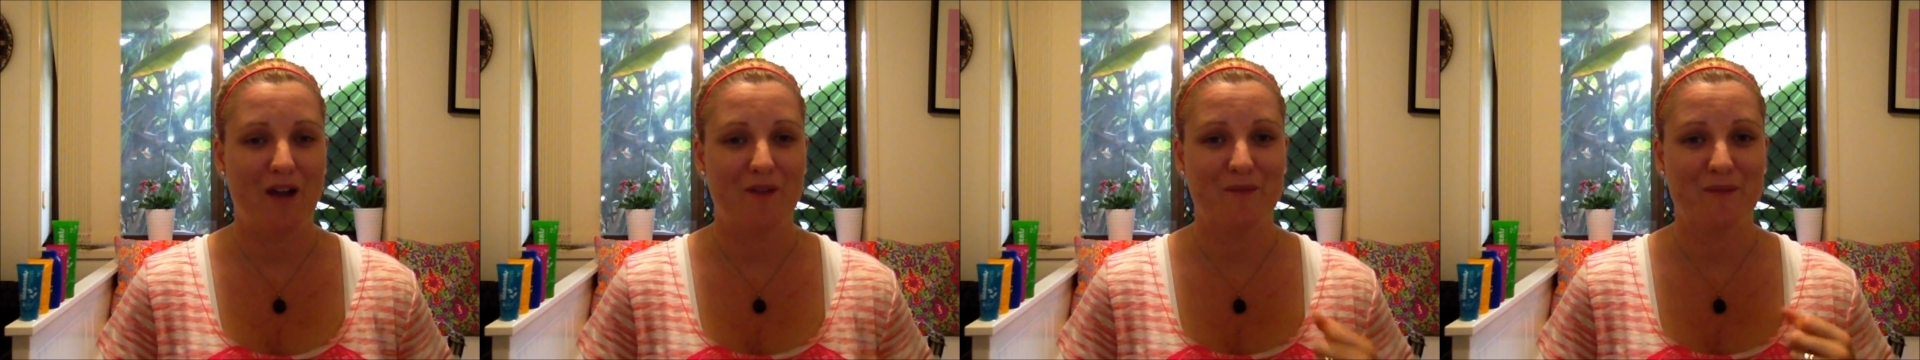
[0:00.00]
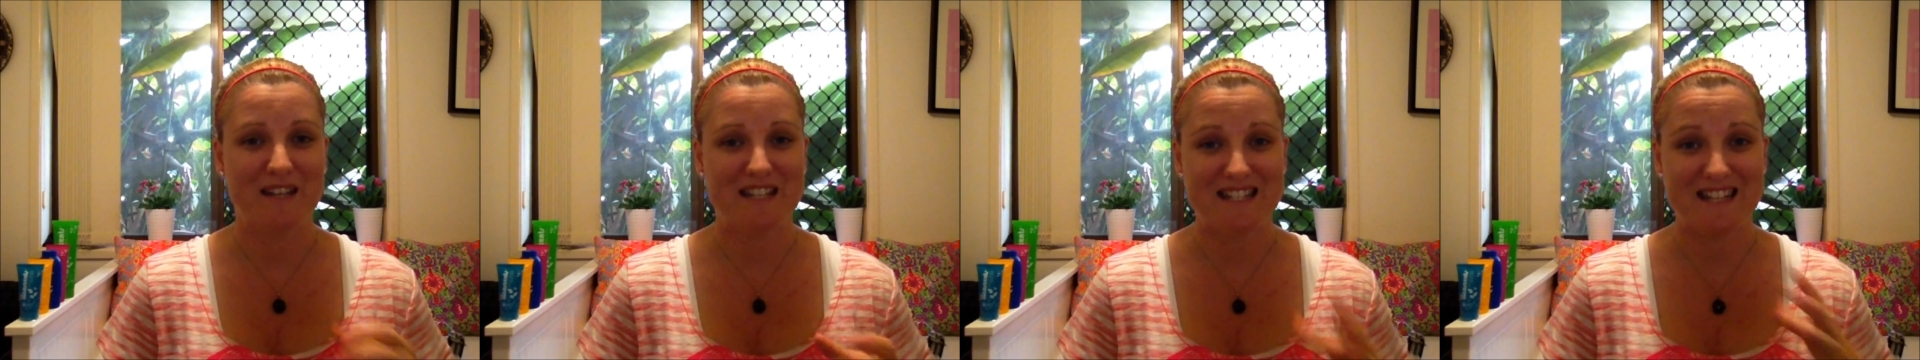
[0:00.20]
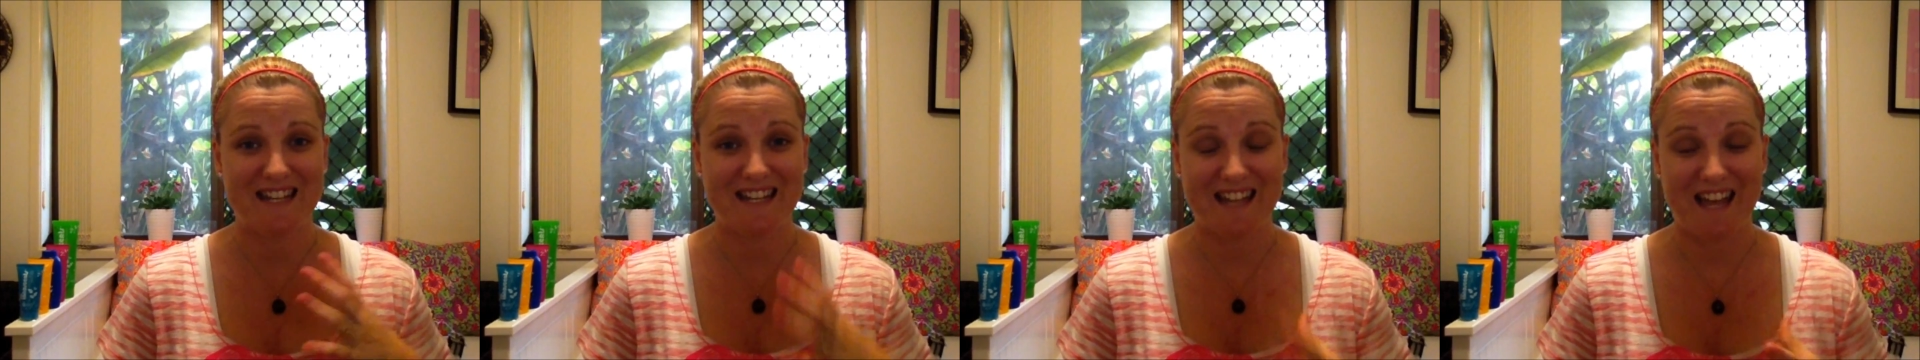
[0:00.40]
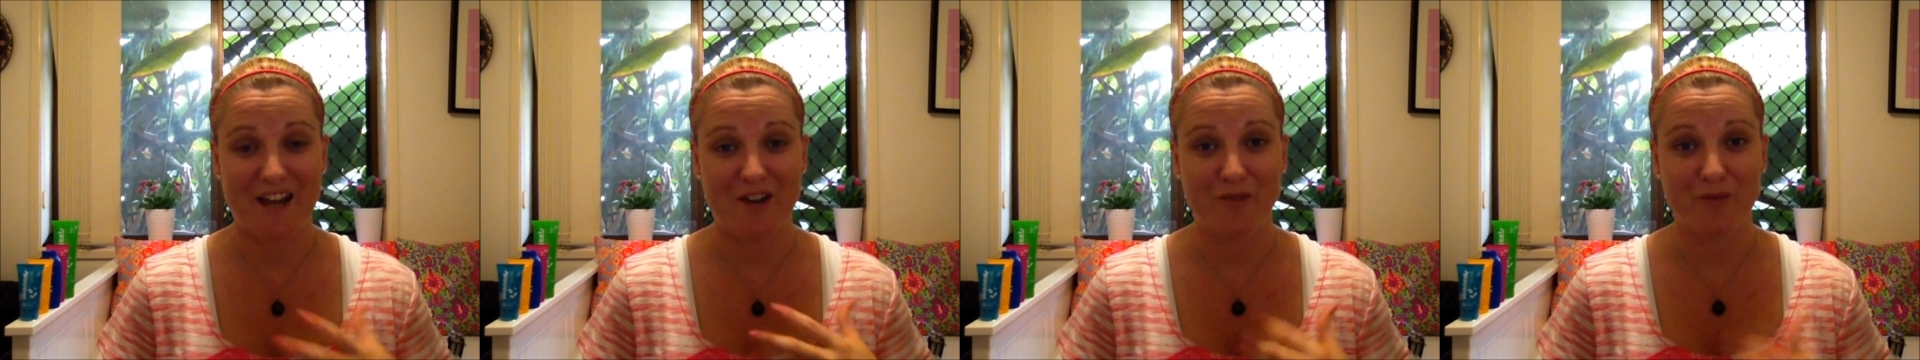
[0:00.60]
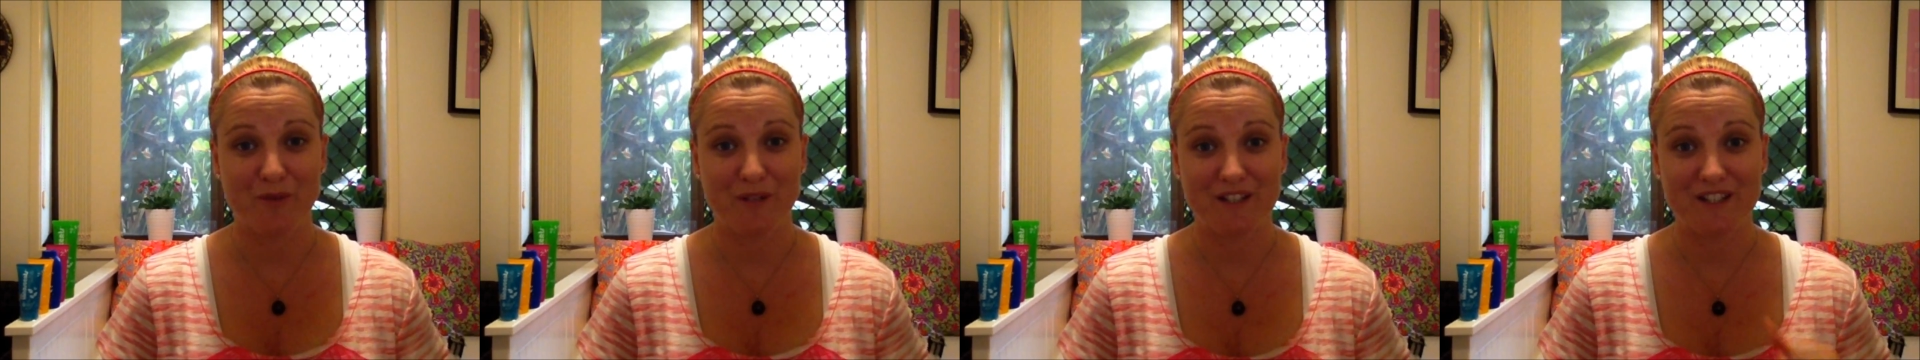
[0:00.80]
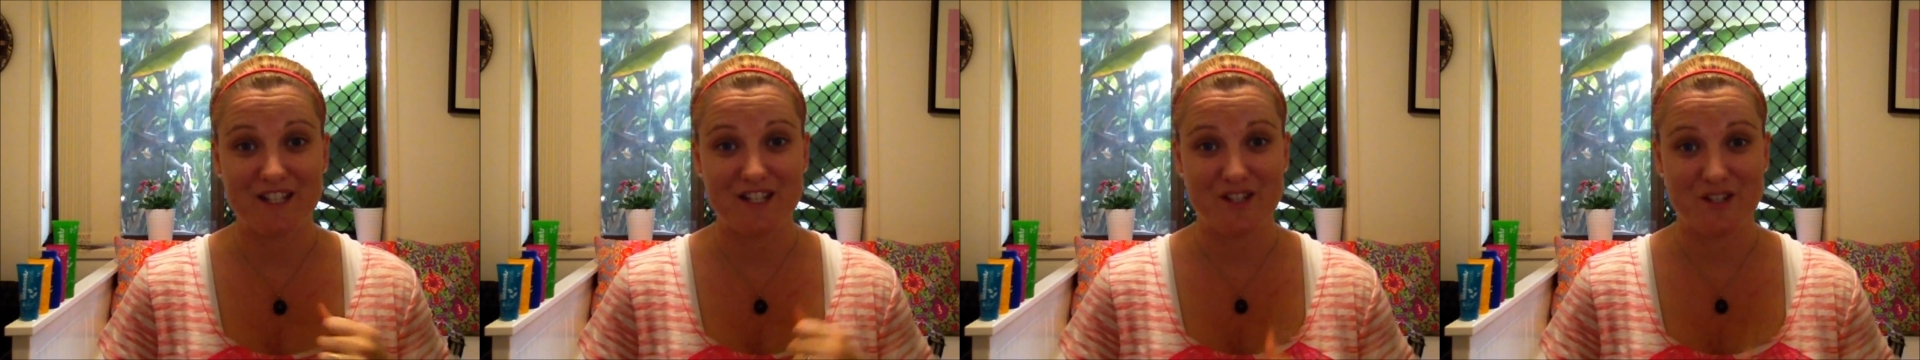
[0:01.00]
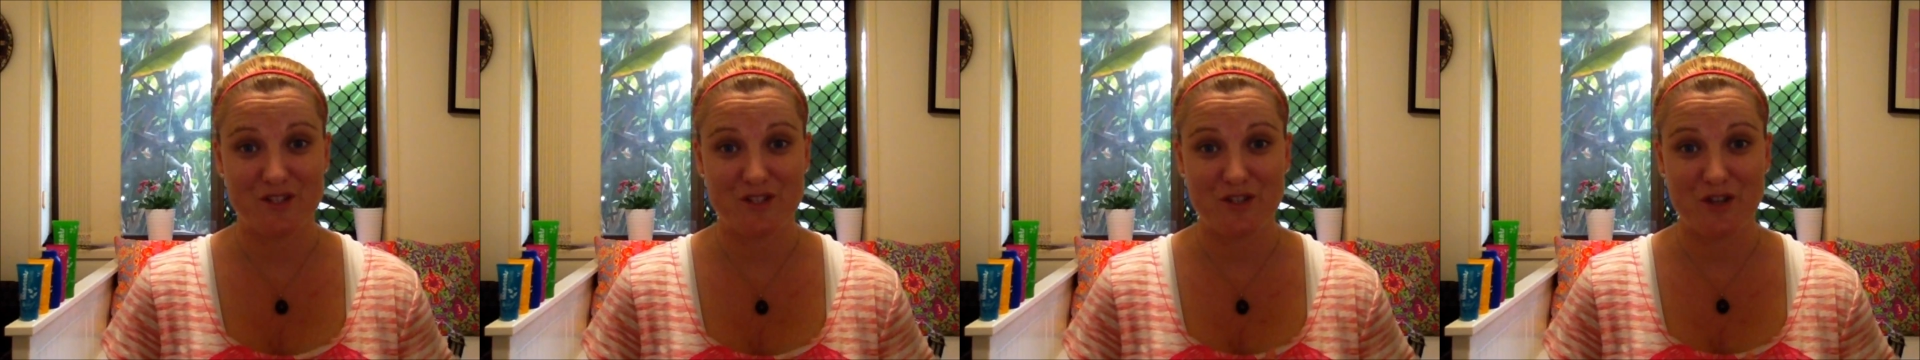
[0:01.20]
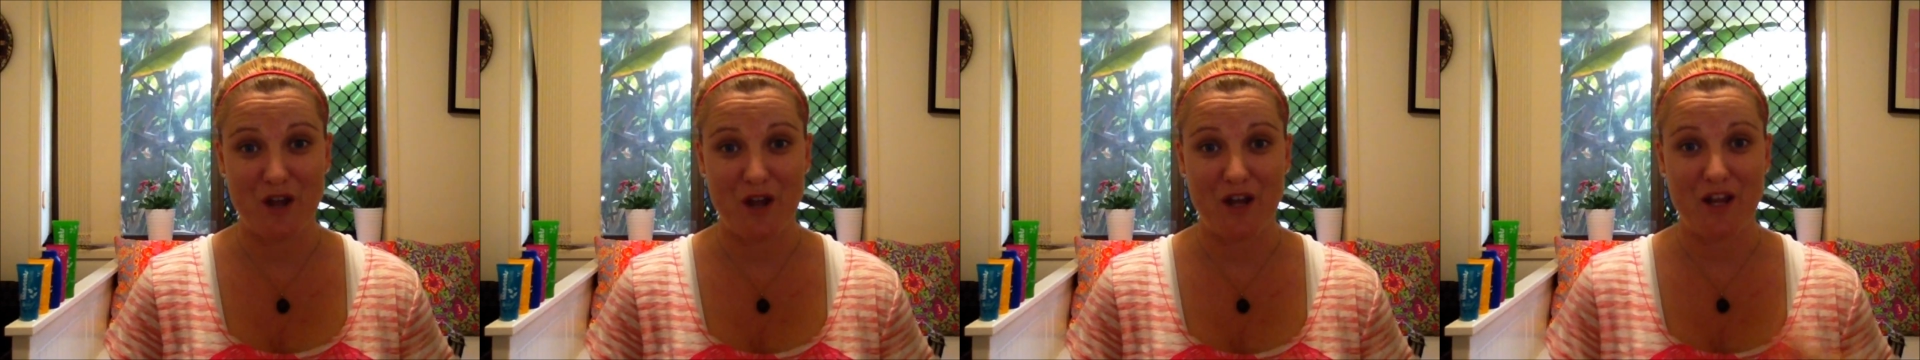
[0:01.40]
we did get a really
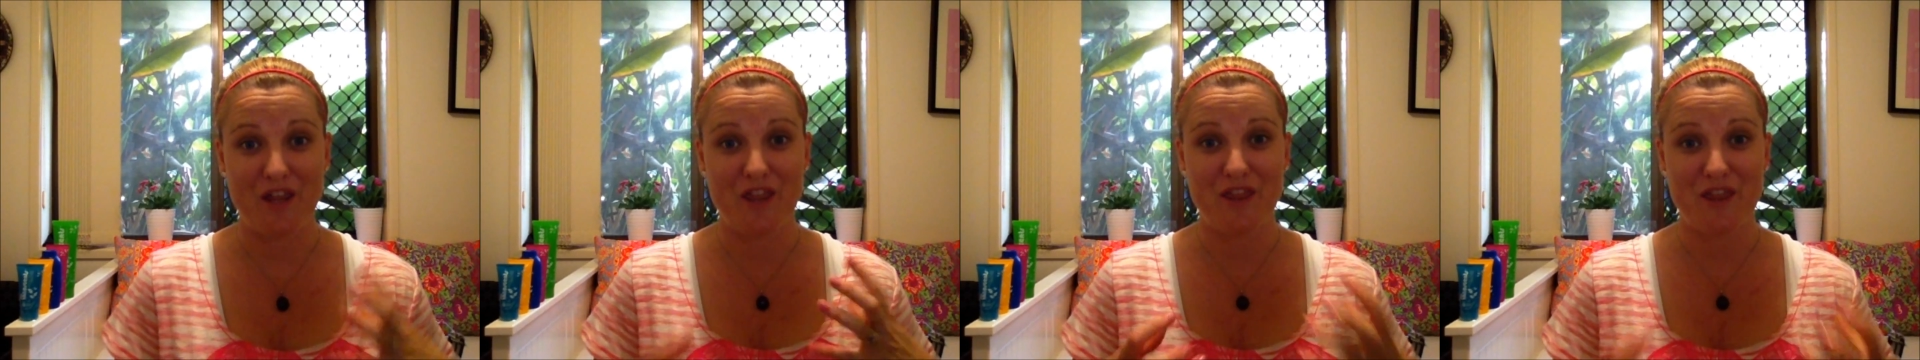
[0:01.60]
sturdy,